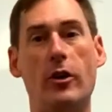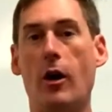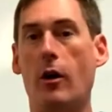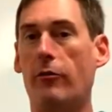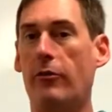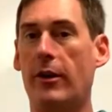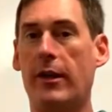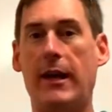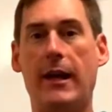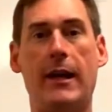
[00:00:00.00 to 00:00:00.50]
and
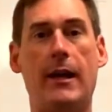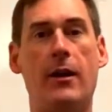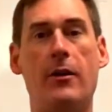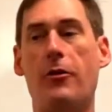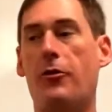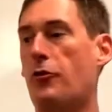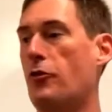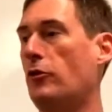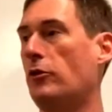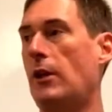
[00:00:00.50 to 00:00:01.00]
over
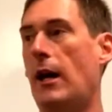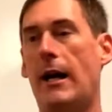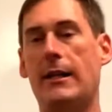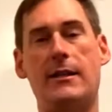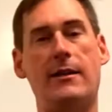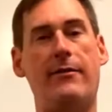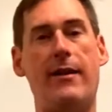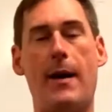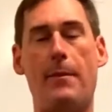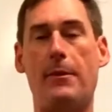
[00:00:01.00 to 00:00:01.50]
again through
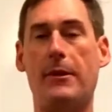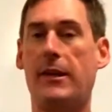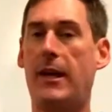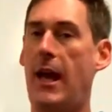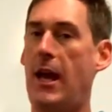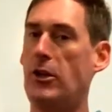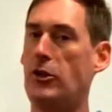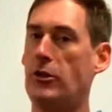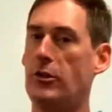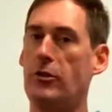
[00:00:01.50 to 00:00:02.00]
lots of
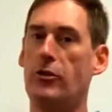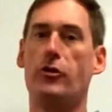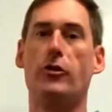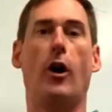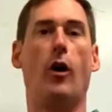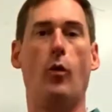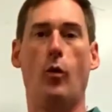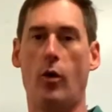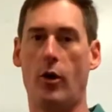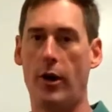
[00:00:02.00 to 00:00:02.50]
applications.
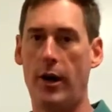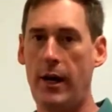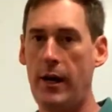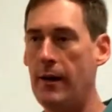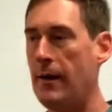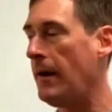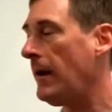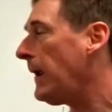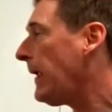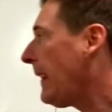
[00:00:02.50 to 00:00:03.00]
Don't
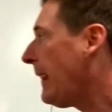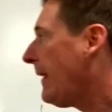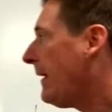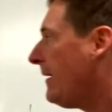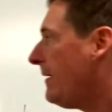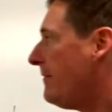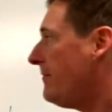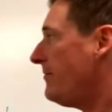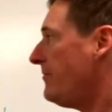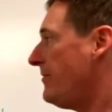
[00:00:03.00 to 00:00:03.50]
worry.
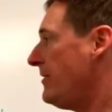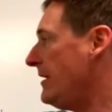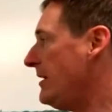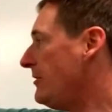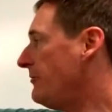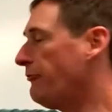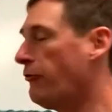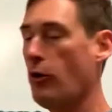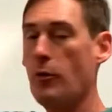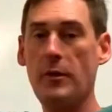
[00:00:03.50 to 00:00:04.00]

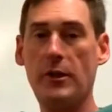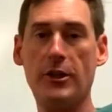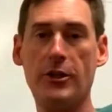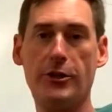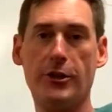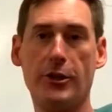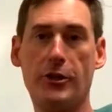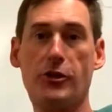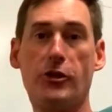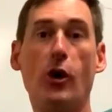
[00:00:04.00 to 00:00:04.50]
These
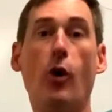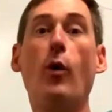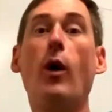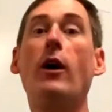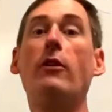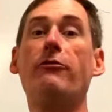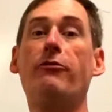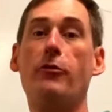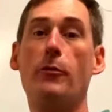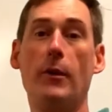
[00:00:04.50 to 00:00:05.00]
formulas look so
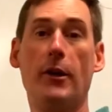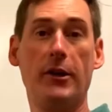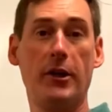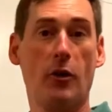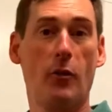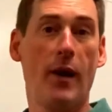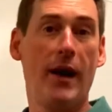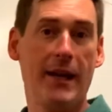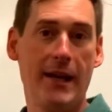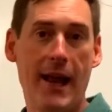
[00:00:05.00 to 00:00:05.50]

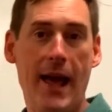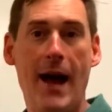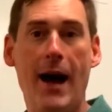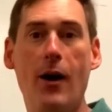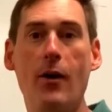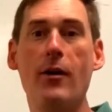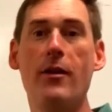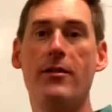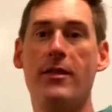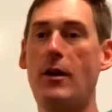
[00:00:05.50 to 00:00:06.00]
unfamiliar right
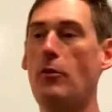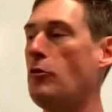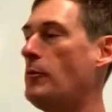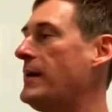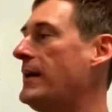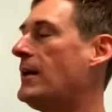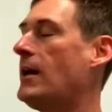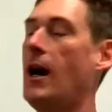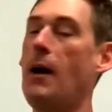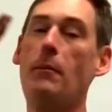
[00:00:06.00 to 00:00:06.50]
now, they will
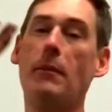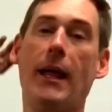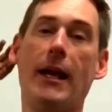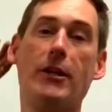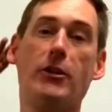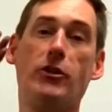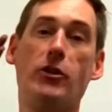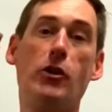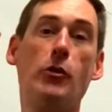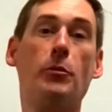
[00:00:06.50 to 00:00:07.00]
become
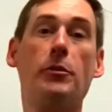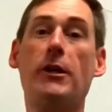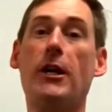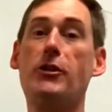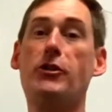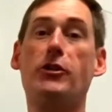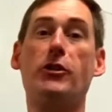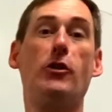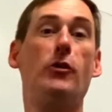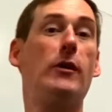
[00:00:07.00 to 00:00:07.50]
like 2
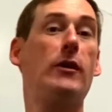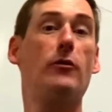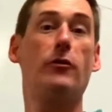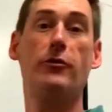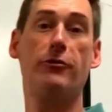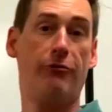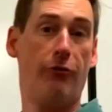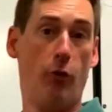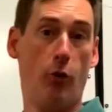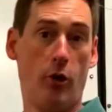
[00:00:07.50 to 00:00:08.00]
+ 2 =
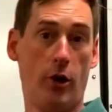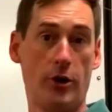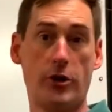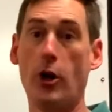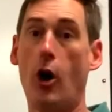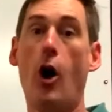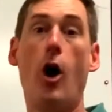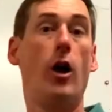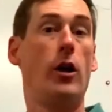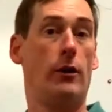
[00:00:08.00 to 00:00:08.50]
4
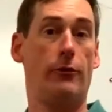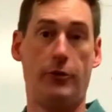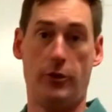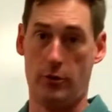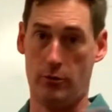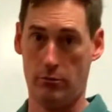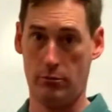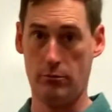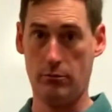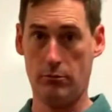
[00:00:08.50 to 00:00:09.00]
to all of
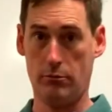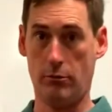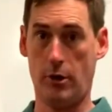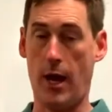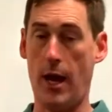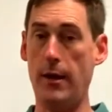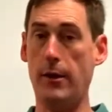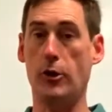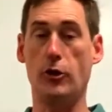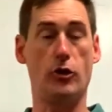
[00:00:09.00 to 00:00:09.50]
you,
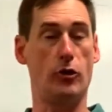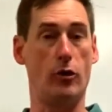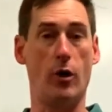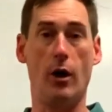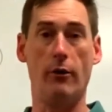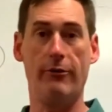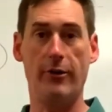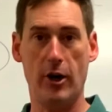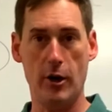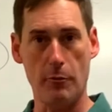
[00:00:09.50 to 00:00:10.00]
okay? Because you're
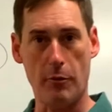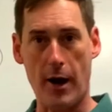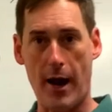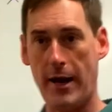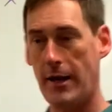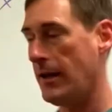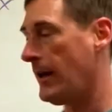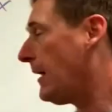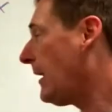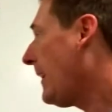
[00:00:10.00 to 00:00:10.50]
all very
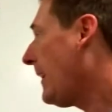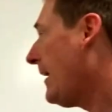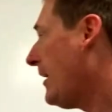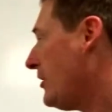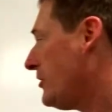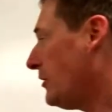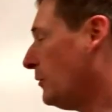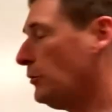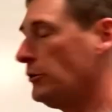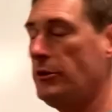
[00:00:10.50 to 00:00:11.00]
bright.
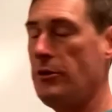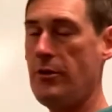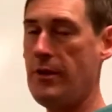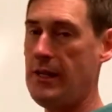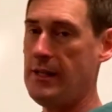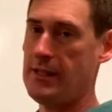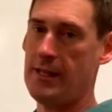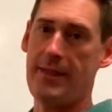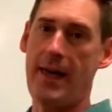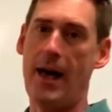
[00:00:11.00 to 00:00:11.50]
So we'll do
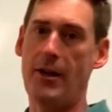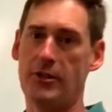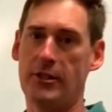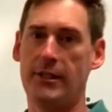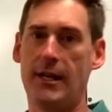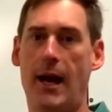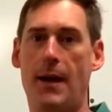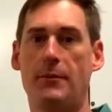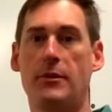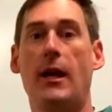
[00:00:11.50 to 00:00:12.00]
these 1,000
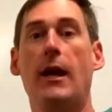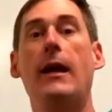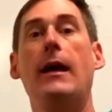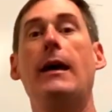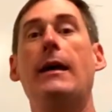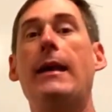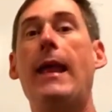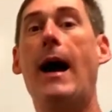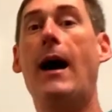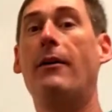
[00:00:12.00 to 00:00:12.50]
times.
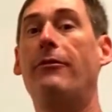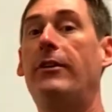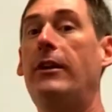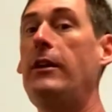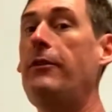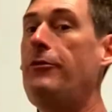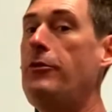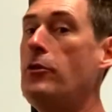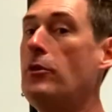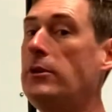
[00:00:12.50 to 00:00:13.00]
Now, if
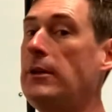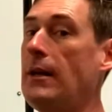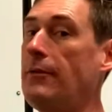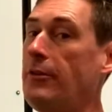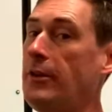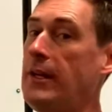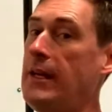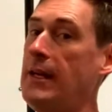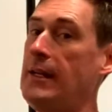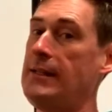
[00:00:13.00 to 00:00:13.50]
any of you
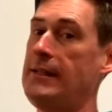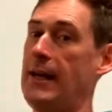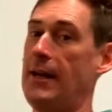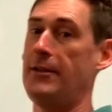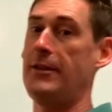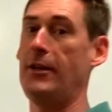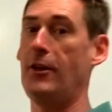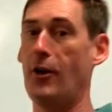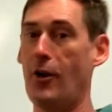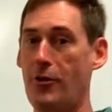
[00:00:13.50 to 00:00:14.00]
clever kids
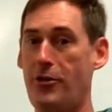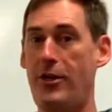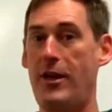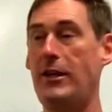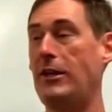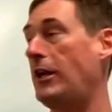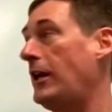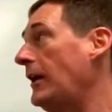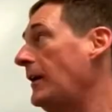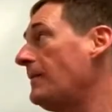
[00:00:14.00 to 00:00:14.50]
out there are
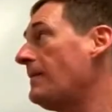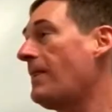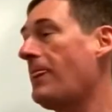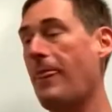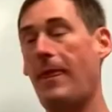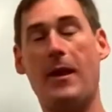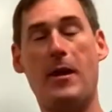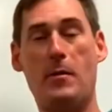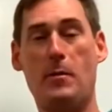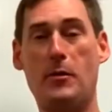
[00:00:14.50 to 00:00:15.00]
thinking,
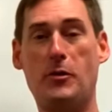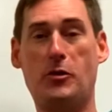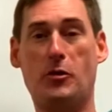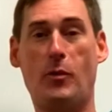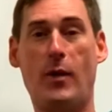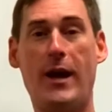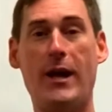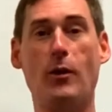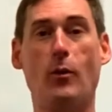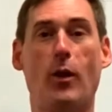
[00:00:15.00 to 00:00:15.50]
Mr.
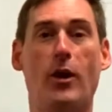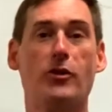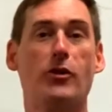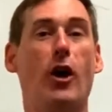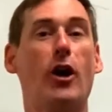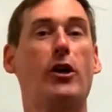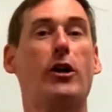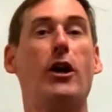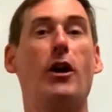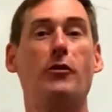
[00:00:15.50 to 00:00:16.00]
Wade, where's
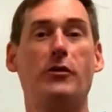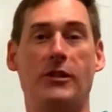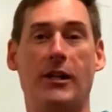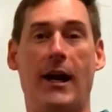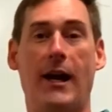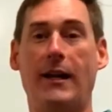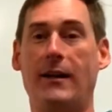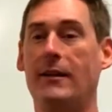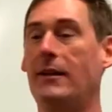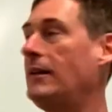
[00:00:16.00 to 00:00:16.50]
arc
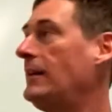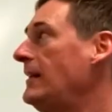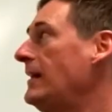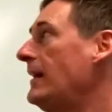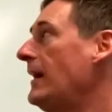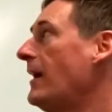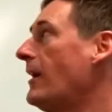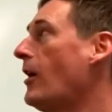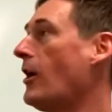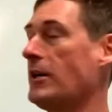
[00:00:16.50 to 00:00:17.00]
cosine?
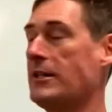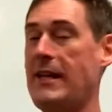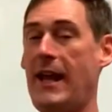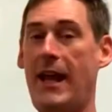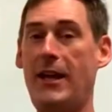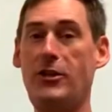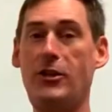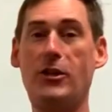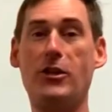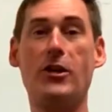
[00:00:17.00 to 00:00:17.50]
You got arc
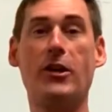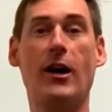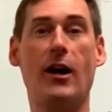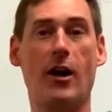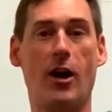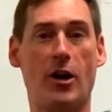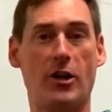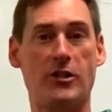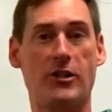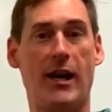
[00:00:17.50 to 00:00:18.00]
tangent, you got
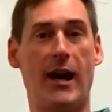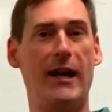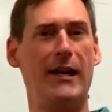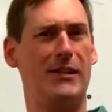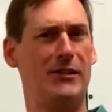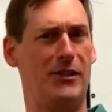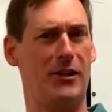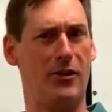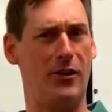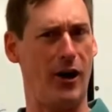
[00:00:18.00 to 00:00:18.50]
arc sine.
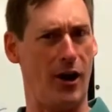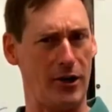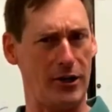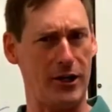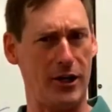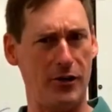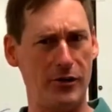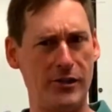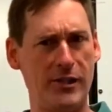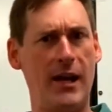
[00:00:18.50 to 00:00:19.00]
Is there an arc
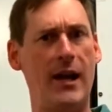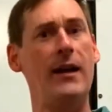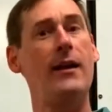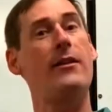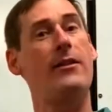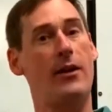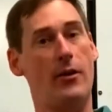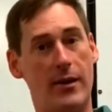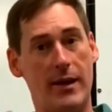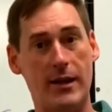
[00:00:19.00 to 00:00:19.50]

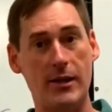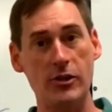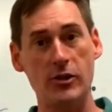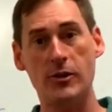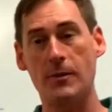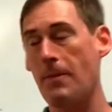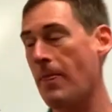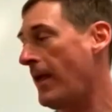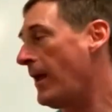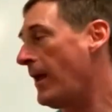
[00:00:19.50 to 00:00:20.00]
cosine? There is.